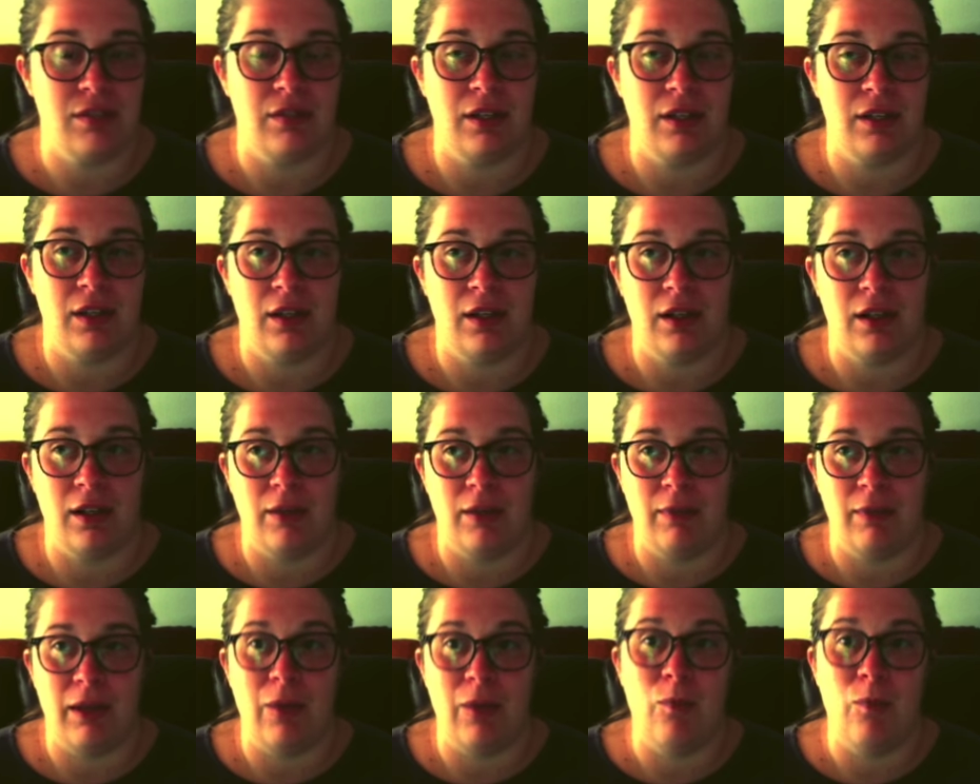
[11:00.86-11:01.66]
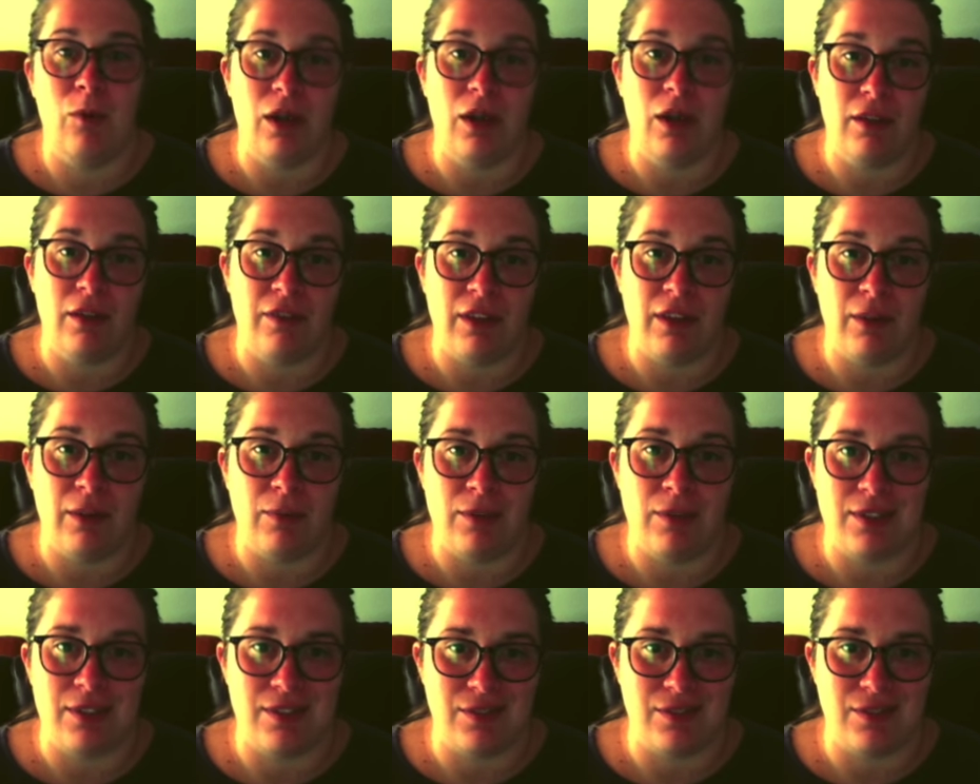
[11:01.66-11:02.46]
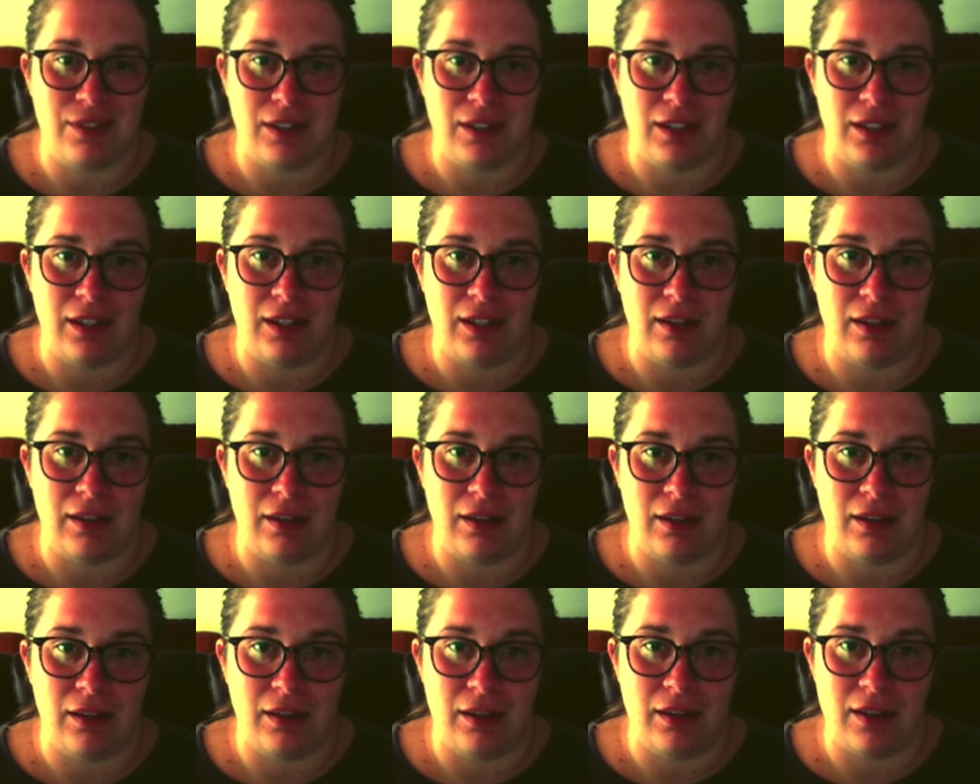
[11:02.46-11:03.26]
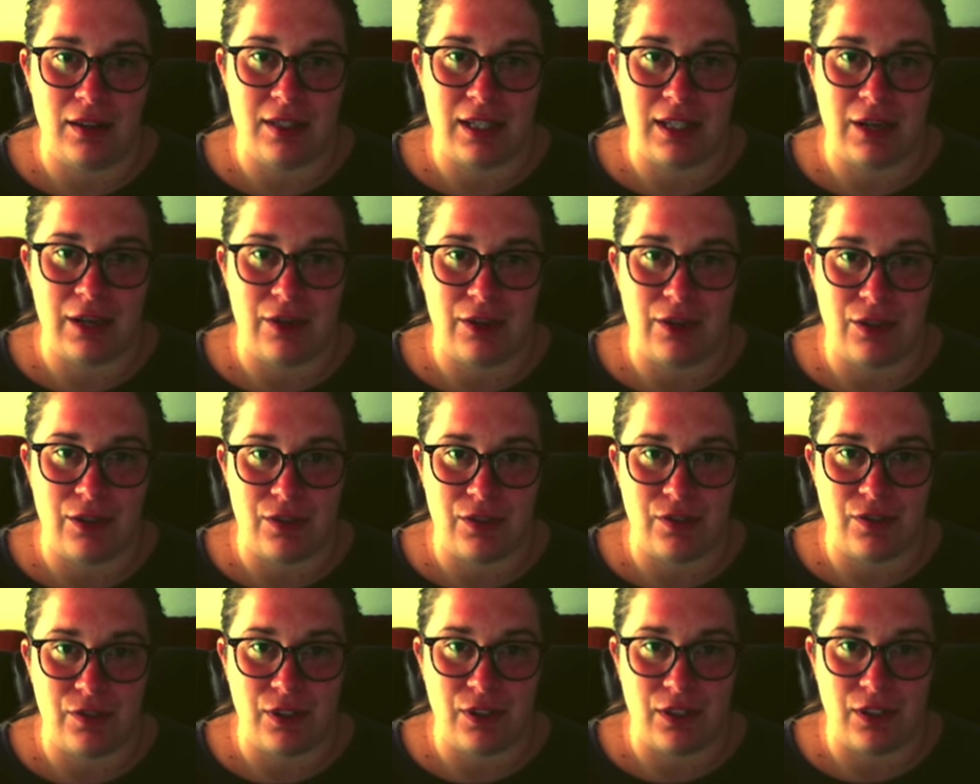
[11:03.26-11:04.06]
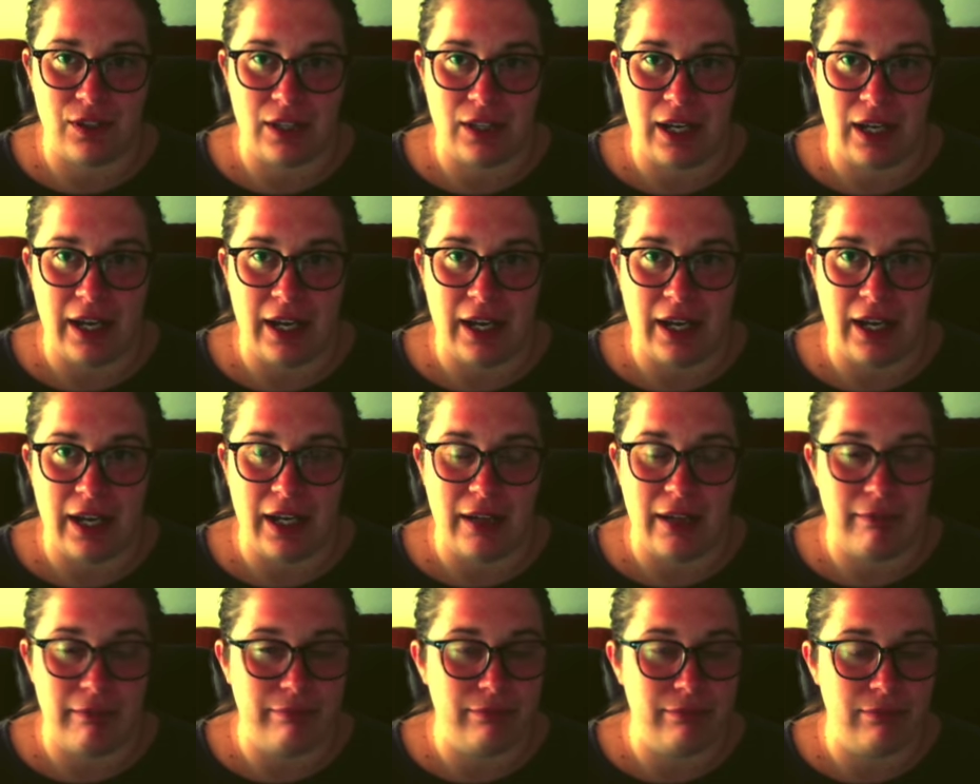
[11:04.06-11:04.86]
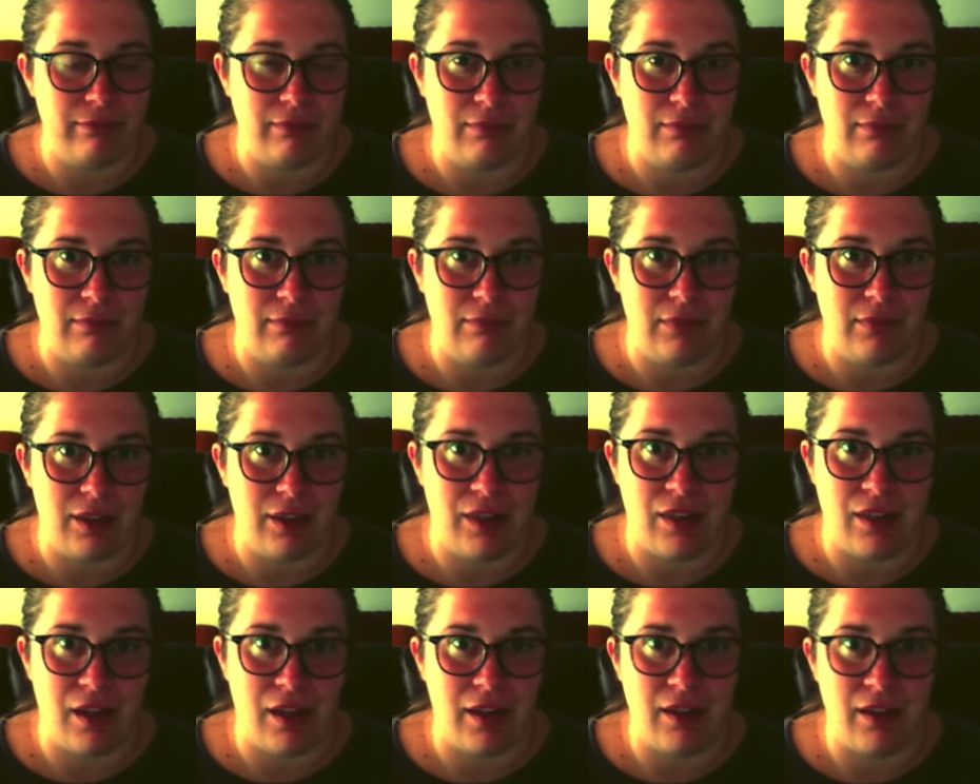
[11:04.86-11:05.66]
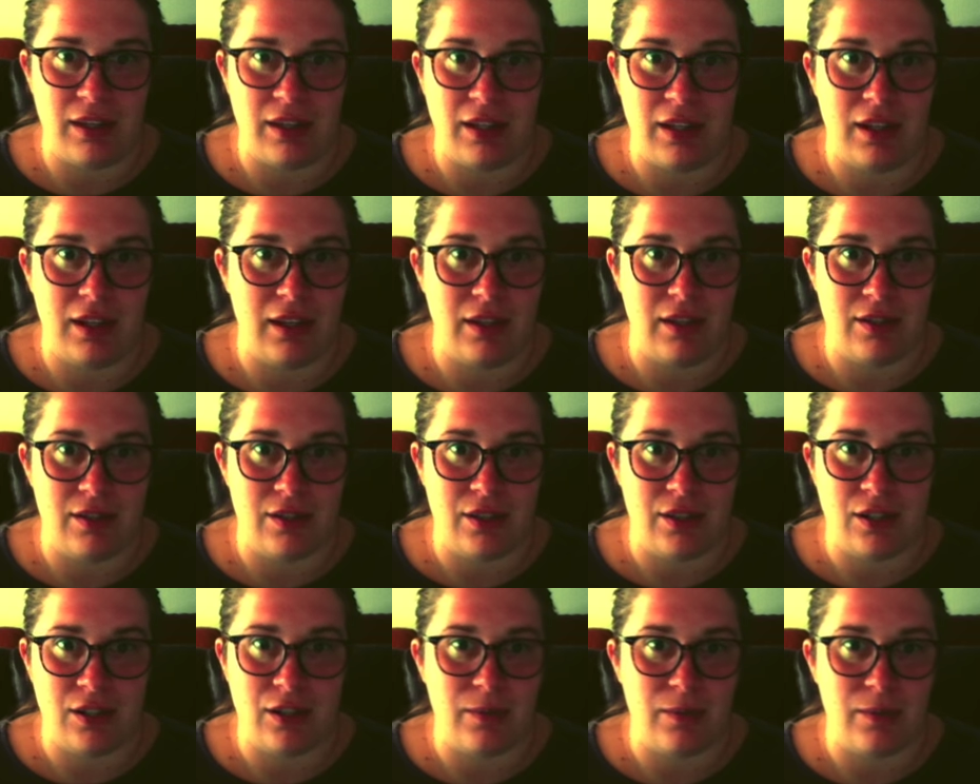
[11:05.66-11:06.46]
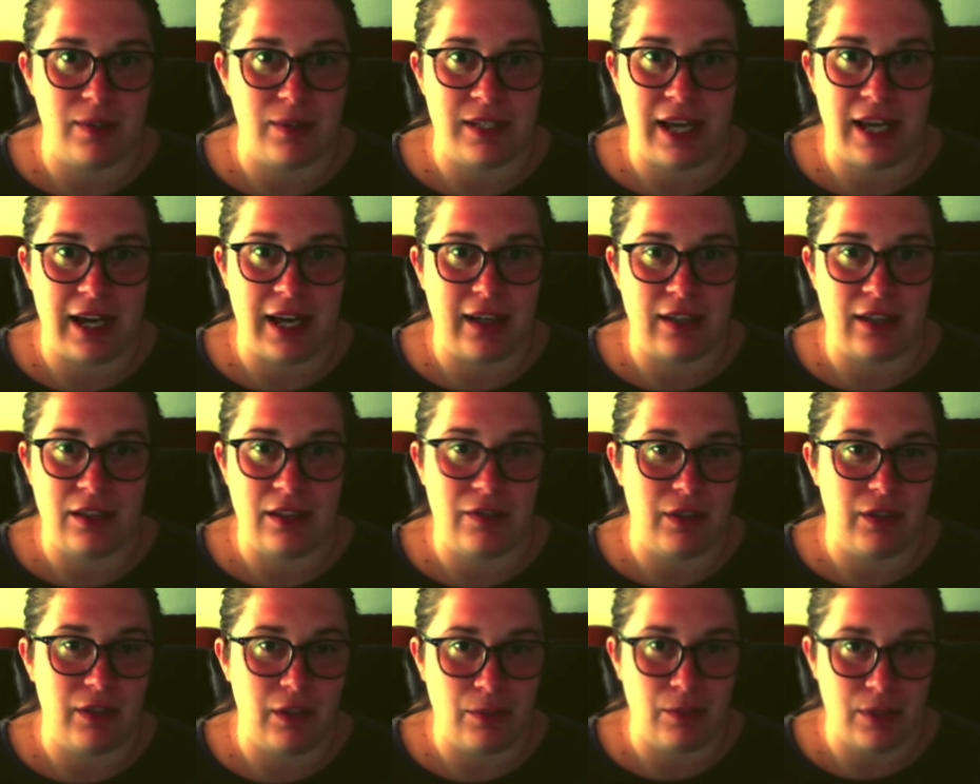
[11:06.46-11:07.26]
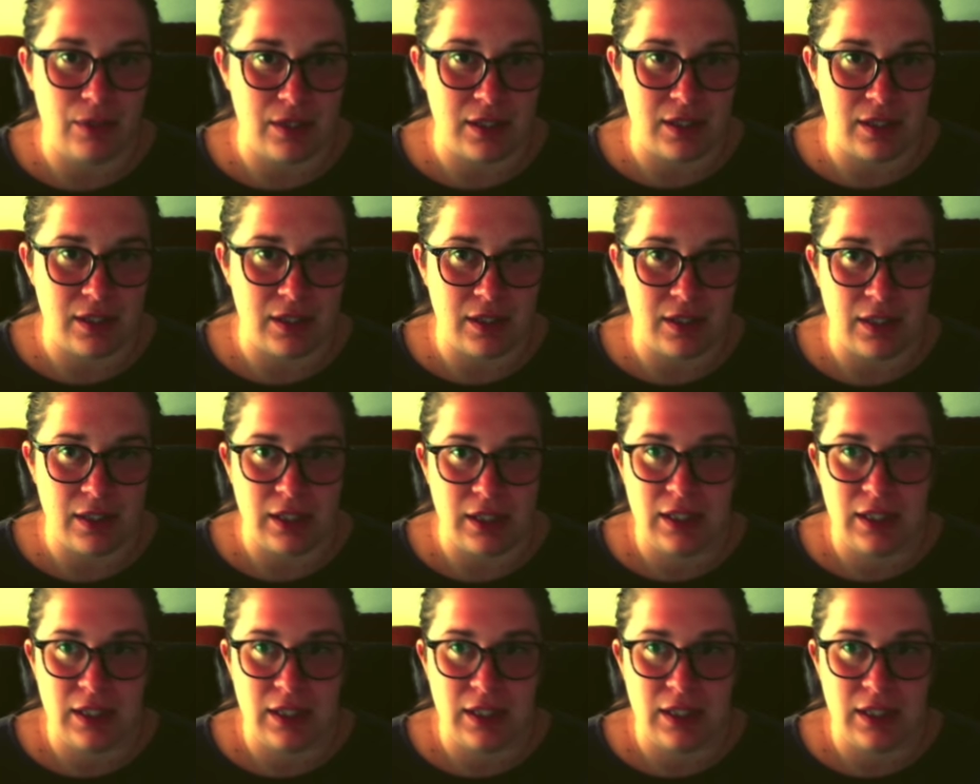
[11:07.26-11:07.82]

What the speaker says: And one of them wasn't really the sourdough's fault. I thought the starter was active and it wasn't.